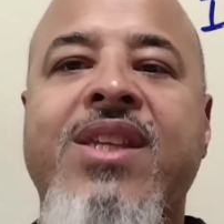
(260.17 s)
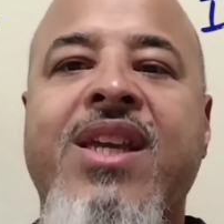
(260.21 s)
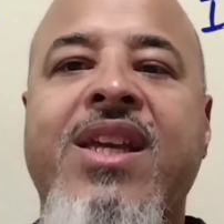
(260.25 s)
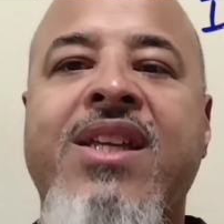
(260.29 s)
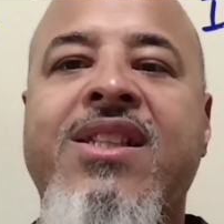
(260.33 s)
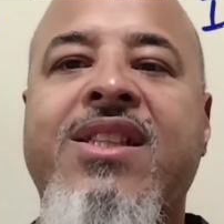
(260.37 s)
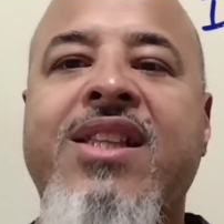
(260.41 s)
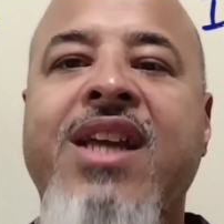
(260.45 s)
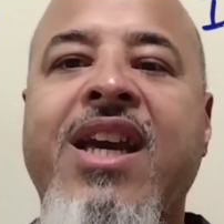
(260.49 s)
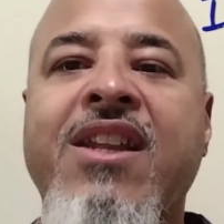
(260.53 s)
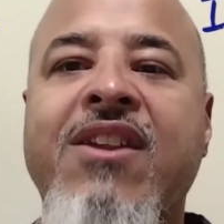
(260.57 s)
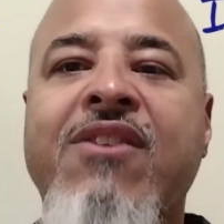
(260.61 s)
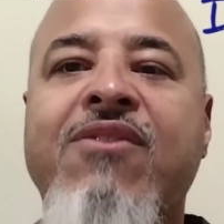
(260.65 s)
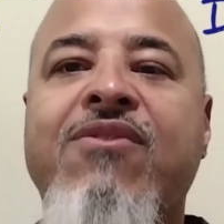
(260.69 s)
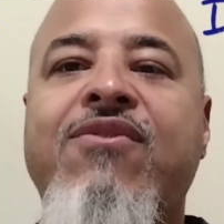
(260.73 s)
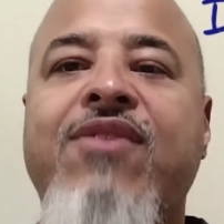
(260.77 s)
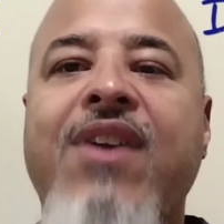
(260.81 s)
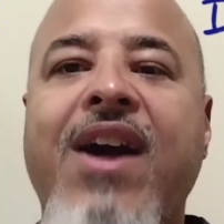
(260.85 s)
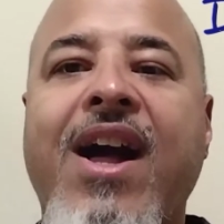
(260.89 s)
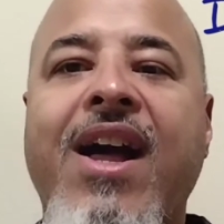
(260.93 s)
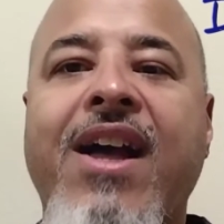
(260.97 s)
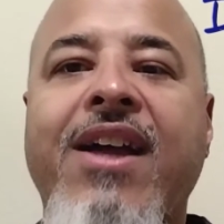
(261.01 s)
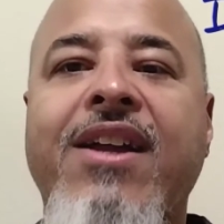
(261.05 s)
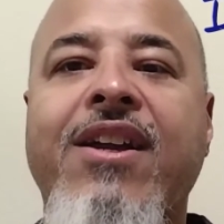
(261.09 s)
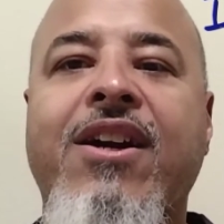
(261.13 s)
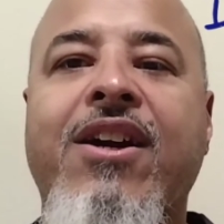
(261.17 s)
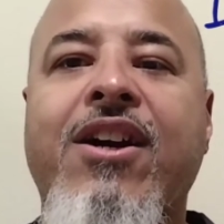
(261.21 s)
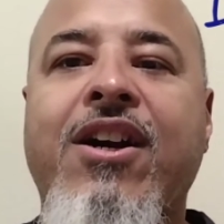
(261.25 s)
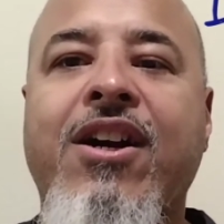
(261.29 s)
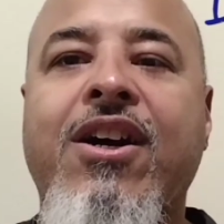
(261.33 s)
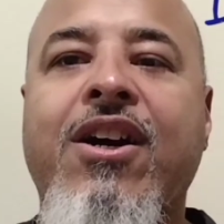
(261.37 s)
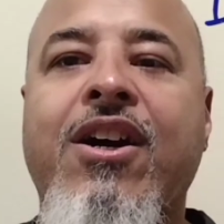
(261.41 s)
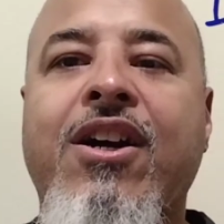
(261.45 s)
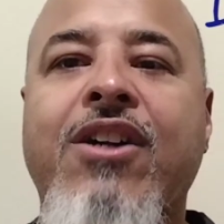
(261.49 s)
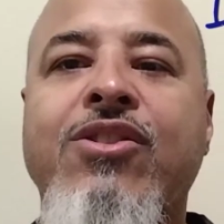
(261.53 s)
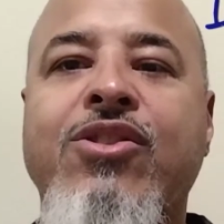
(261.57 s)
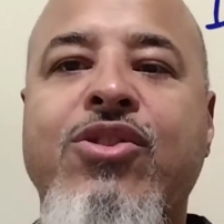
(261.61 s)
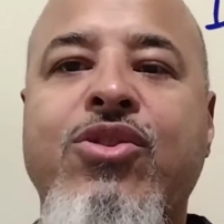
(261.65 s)
identify
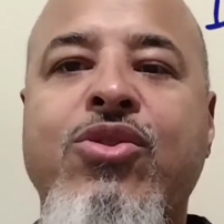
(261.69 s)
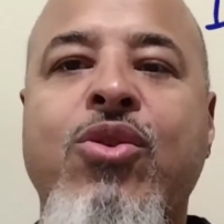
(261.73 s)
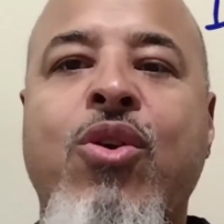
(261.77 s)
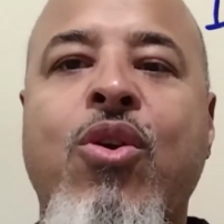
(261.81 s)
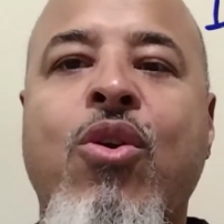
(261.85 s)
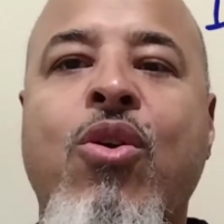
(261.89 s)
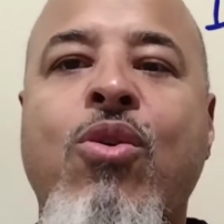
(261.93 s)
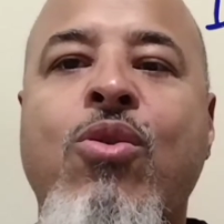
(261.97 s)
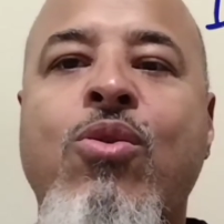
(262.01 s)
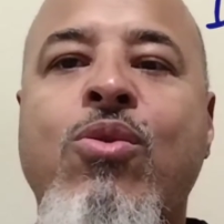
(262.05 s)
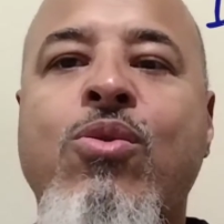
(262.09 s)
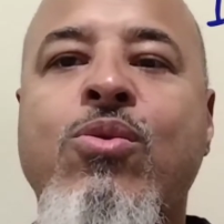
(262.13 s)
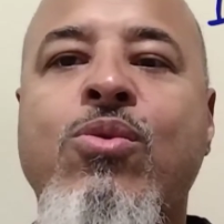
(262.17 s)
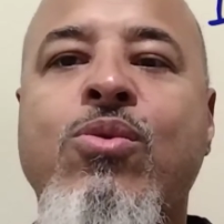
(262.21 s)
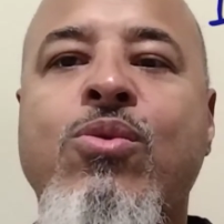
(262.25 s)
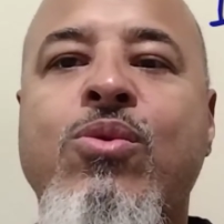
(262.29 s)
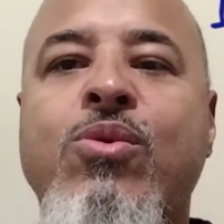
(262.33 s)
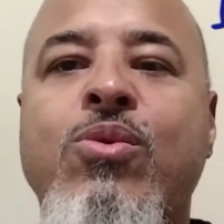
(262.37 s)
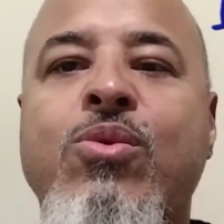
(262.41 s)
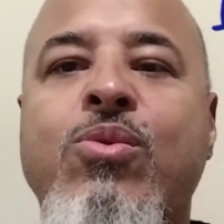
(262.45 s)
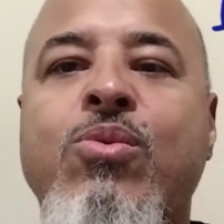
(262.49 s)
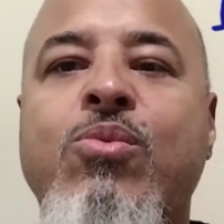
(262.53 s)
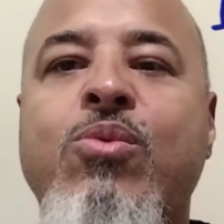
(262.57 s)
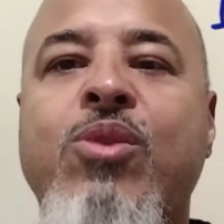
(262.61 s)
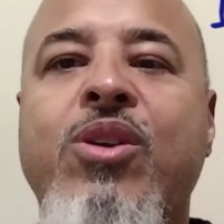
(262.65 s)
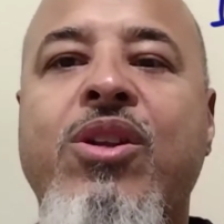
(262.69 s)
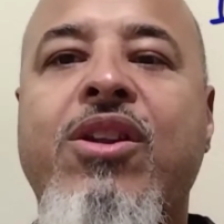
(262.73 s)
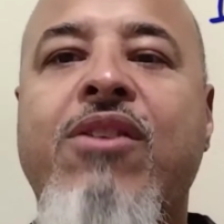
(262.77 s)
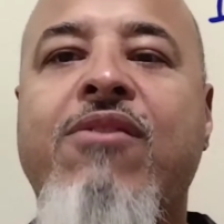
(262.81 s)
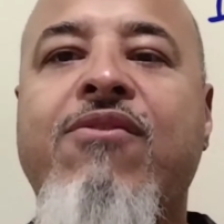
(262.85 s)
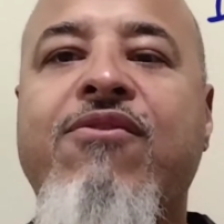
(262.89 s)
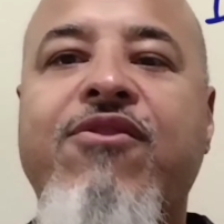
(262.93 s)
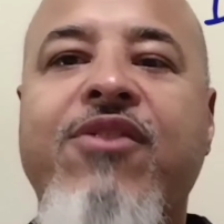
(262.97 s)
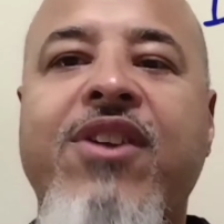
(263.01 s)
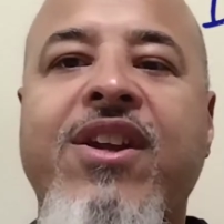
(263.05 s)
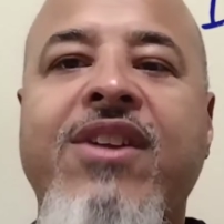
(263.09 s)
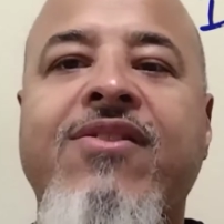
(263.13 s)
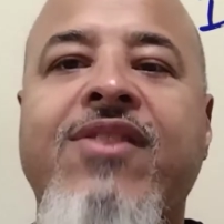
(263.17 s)
a drone with a
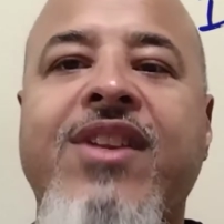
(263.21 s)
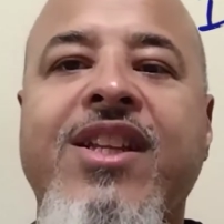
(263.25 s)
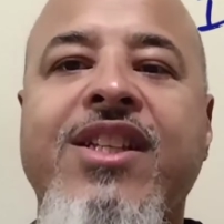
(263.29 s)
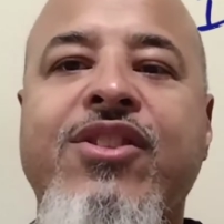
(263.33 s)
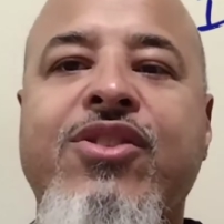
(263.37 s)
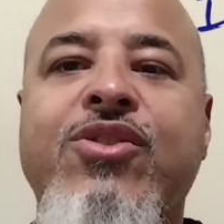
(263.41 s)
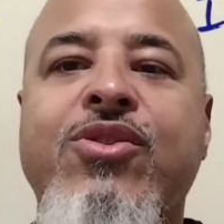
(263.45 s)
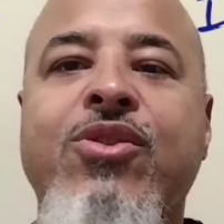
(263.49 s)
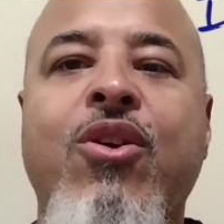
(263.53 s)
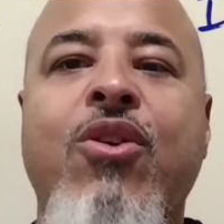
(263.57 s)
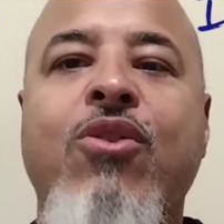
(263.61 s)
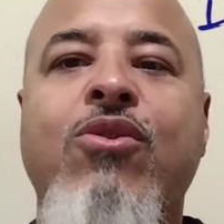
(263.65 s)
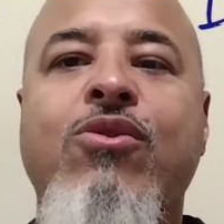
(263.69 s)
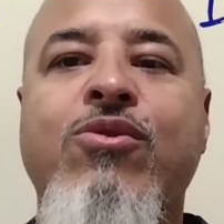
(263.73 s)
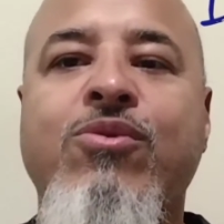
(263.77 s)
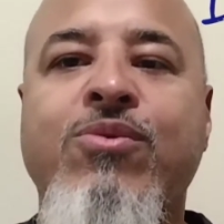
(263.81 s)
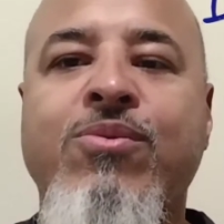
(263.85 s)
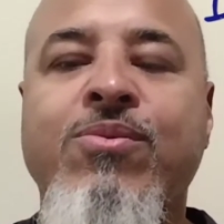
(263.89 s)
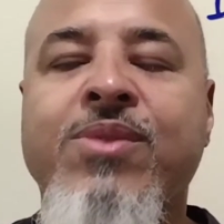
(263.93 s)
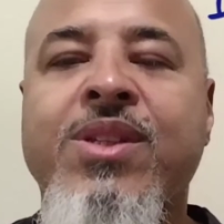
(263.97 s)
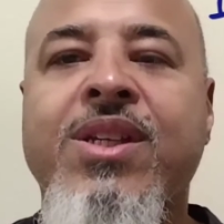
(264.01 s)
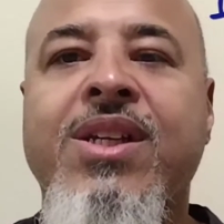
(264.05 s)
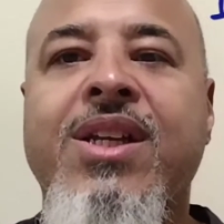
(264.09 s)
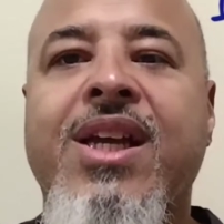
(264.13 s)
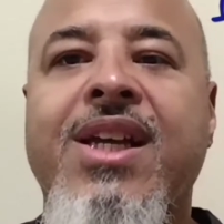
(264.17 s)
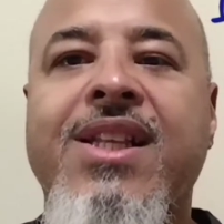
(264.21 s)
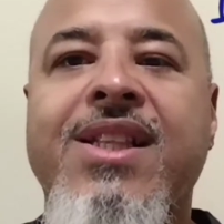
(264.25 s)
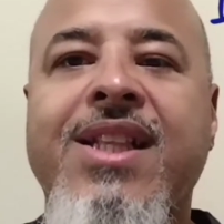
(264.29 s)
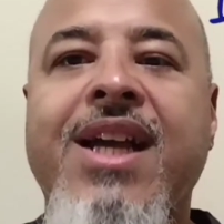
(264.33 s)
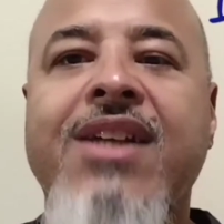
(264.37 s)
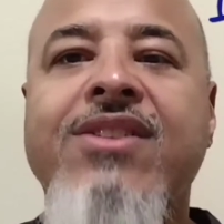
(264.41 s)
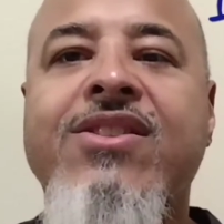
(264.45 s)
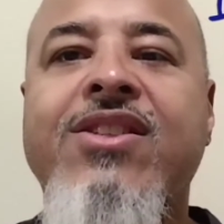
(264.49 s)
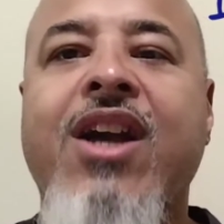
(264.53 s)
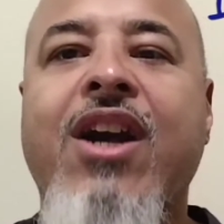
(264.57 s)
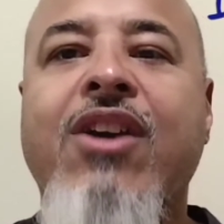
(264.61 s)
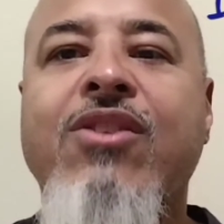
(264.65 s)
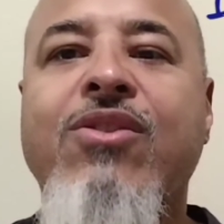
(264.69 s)
friendly drone. And
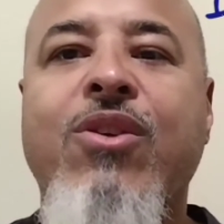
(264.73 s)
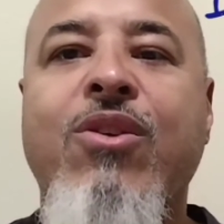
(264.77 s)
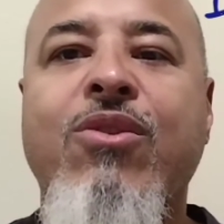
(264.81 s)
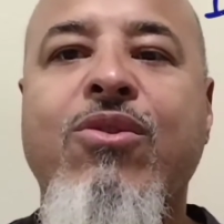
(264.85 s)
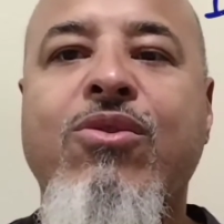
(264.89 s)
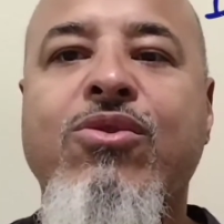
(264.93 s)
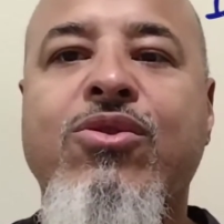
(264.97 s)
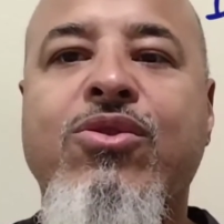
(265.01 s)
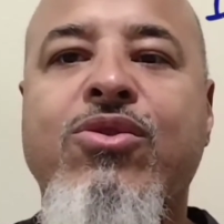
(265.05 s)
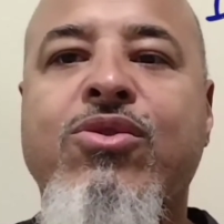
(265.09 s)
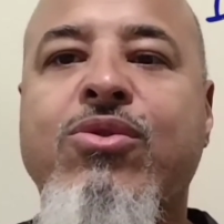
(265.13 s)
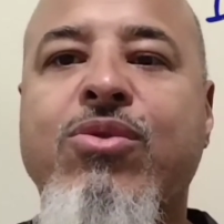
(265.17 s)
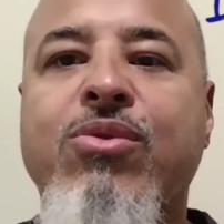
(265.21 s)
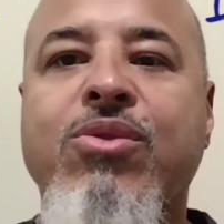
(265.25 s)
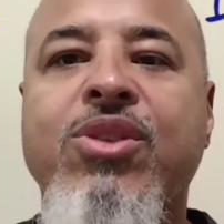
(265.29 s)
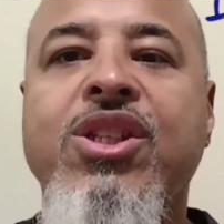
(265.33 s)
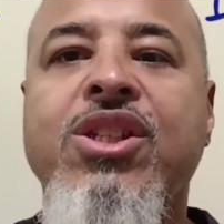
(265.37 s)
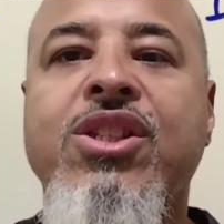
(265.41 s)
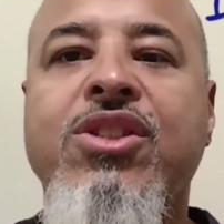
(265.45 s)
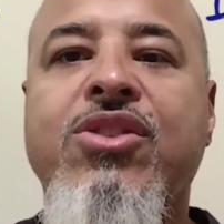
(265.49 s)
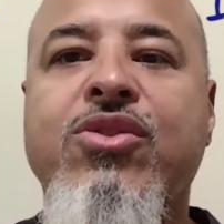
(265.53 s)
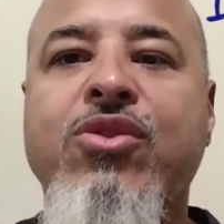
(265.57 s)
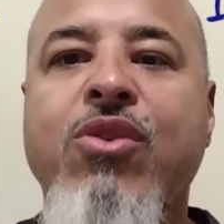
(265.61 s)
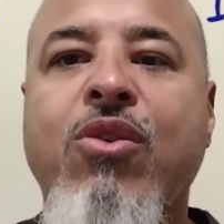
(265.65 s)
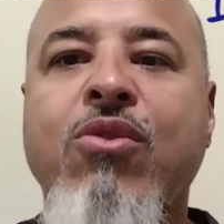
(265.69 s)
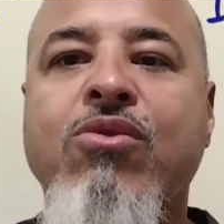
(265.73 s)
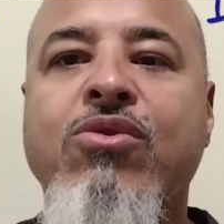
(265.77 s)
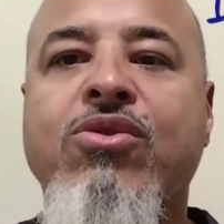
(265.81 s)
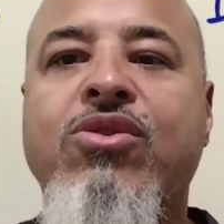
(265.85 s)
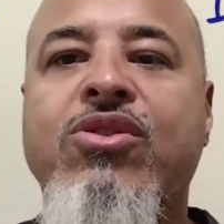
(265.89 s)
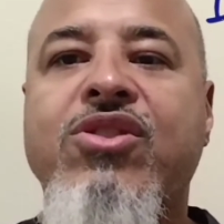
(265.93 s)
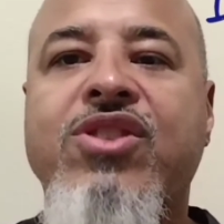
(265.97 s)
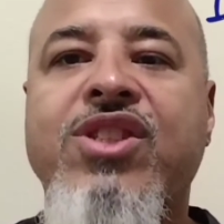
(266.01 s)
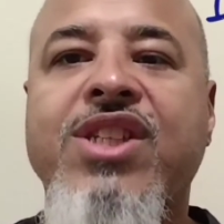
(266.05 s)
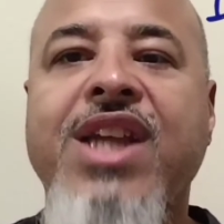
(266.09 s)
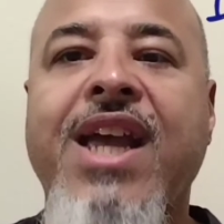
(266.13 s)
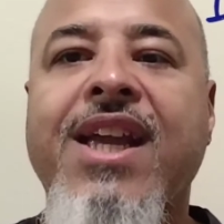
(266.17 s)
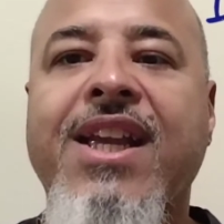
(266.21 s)
that's how those 3
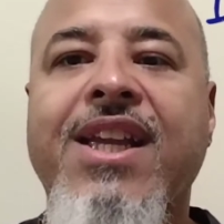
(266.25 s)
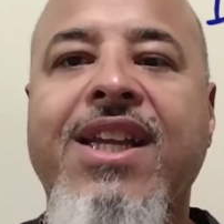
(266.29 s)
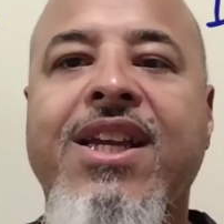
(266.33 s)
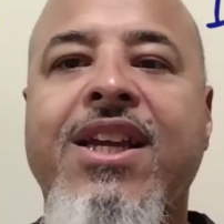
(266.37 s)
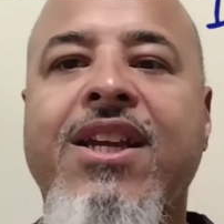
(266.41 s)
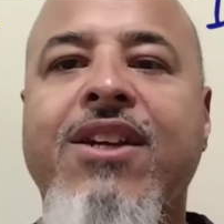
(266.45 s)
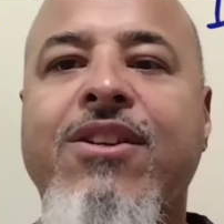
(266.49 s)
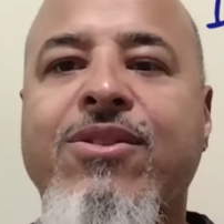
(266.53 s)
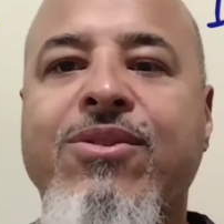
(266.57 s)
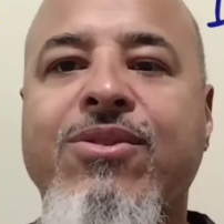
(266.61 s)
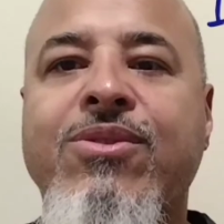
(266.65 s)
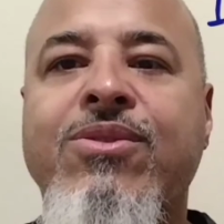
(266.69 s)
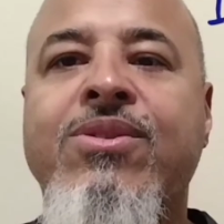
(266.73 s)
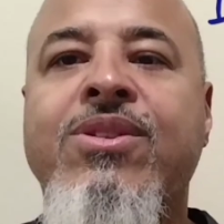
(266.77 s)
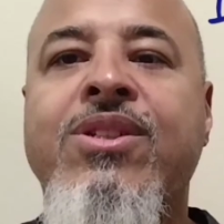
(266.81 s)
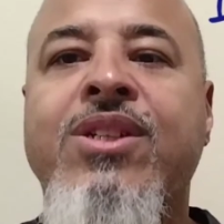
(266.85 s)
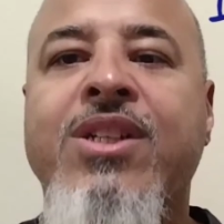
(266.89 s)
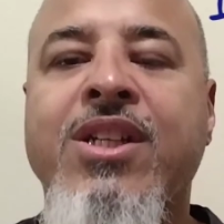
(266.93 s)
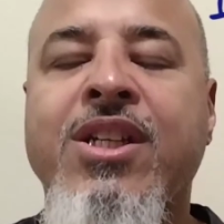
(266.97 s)
soldiers got killed.